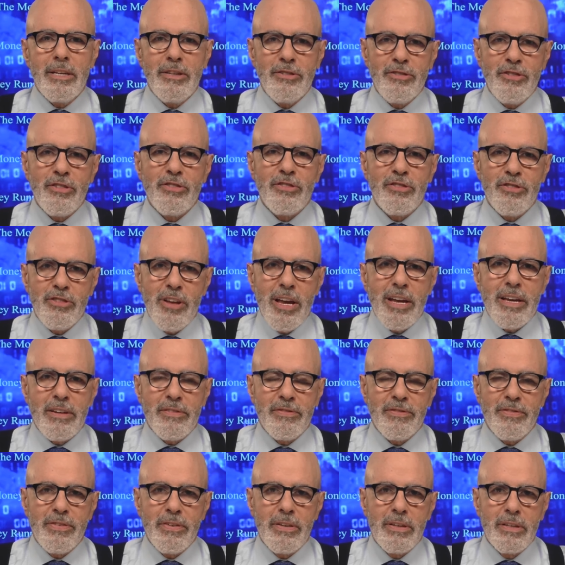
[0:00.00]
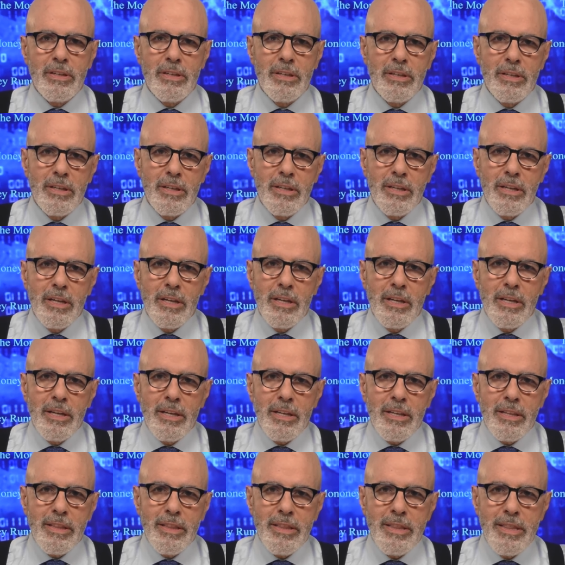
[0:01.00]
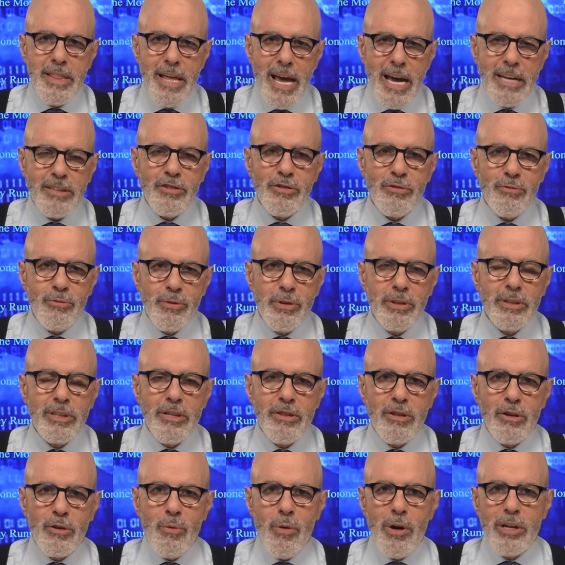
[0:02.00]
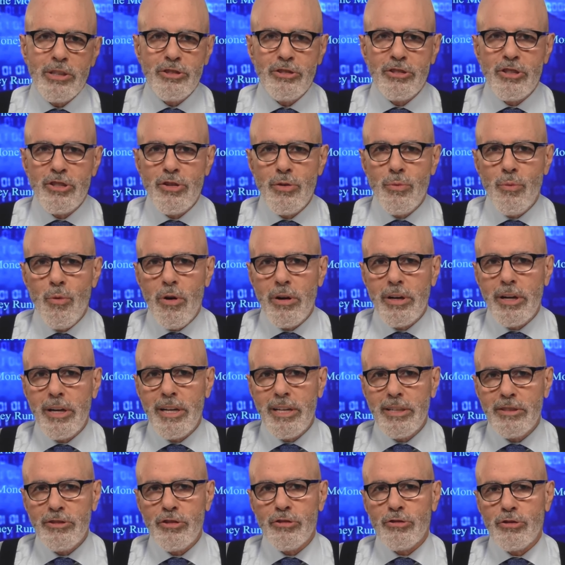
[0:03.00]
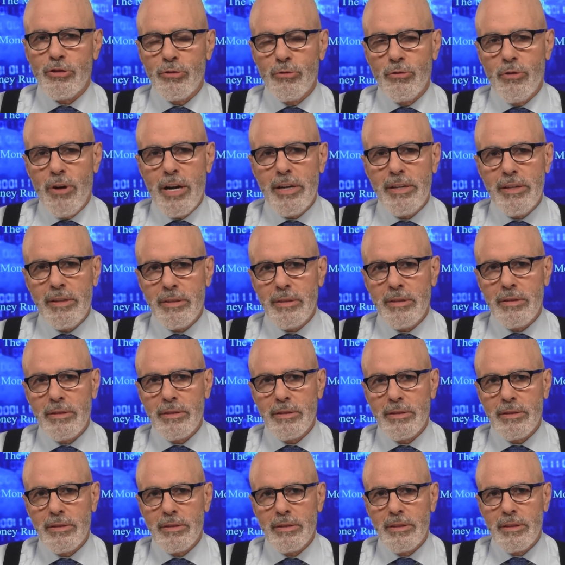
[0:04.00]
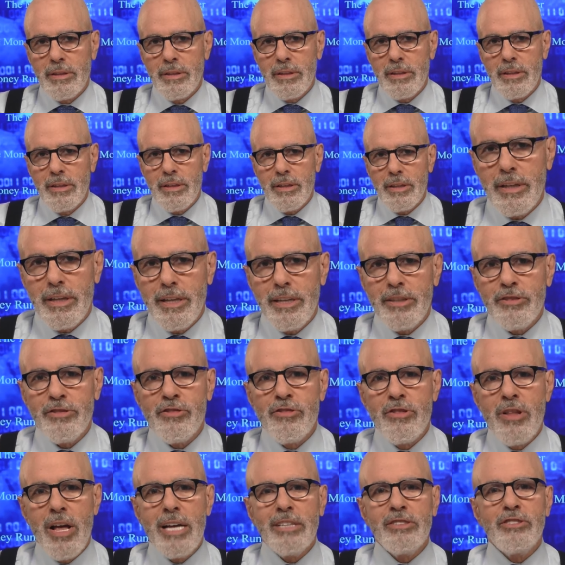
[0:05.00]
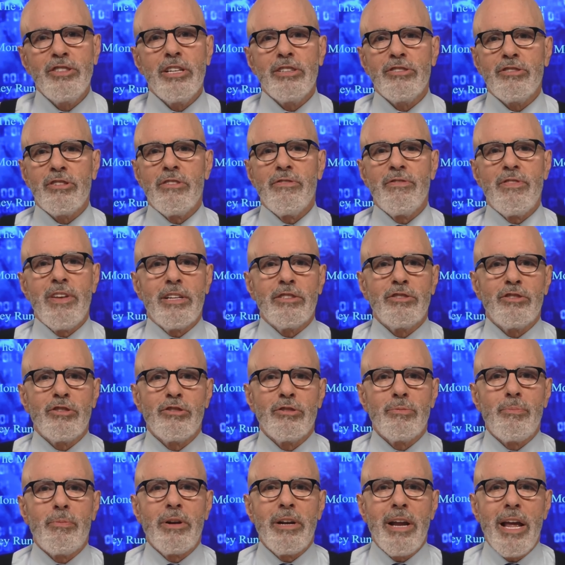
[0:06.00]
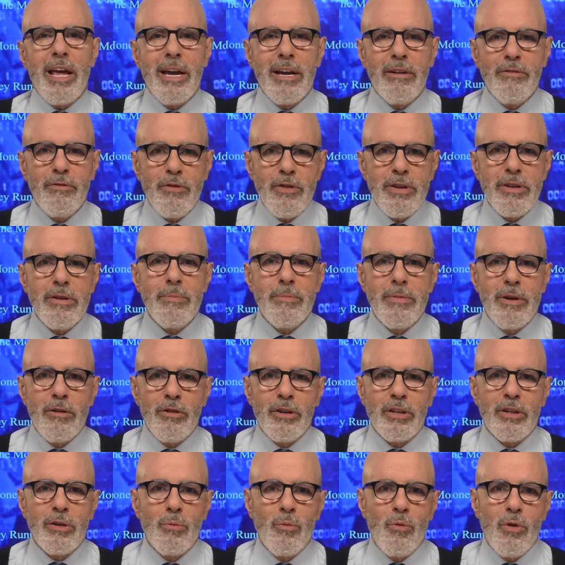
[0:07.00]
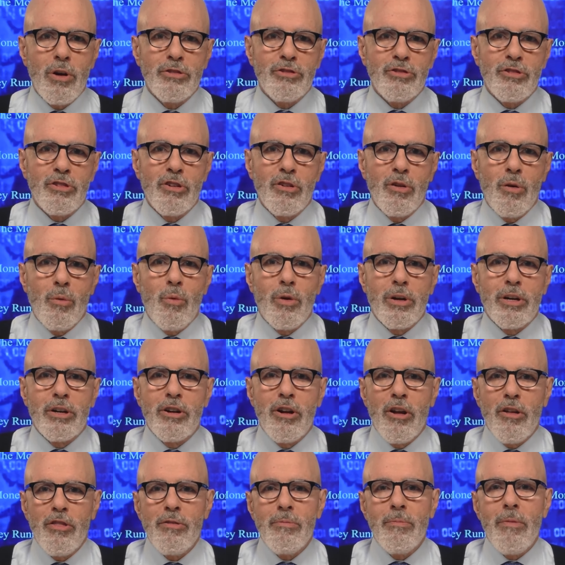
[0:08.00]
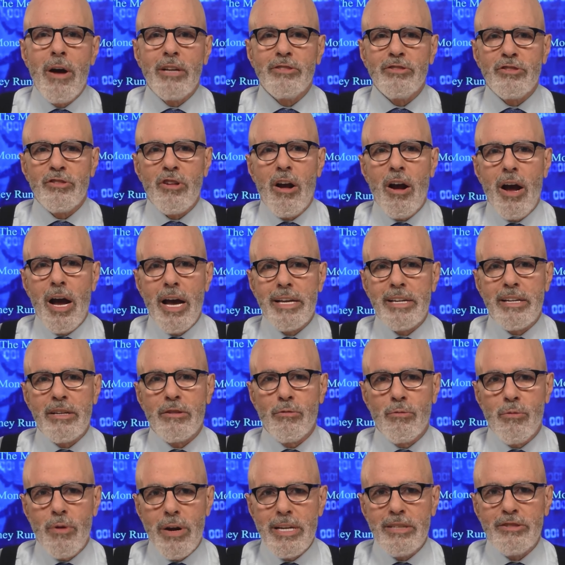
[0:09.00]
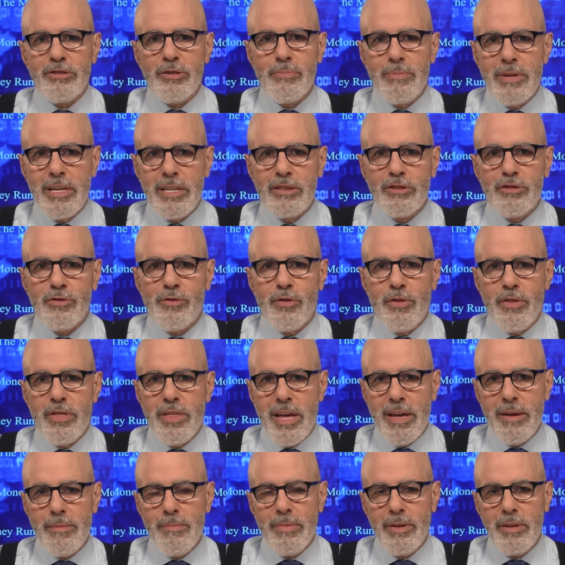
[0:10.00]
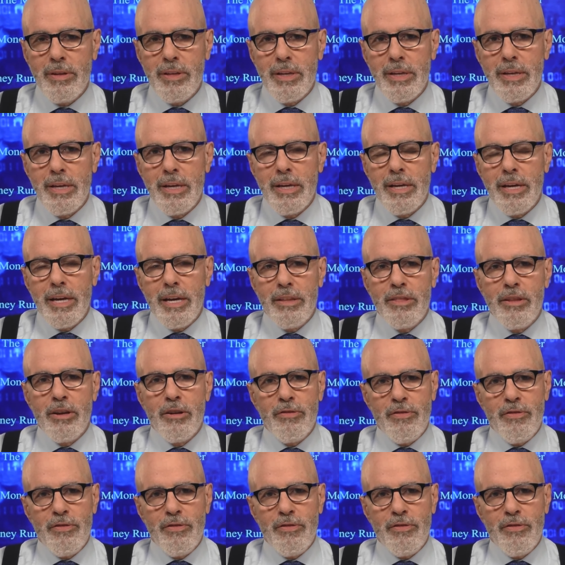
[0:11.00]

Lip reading: is it safe? That's really the question you want an answer to, right? It's not just investors, but every American wants to know what another monster hike in rates means for them and their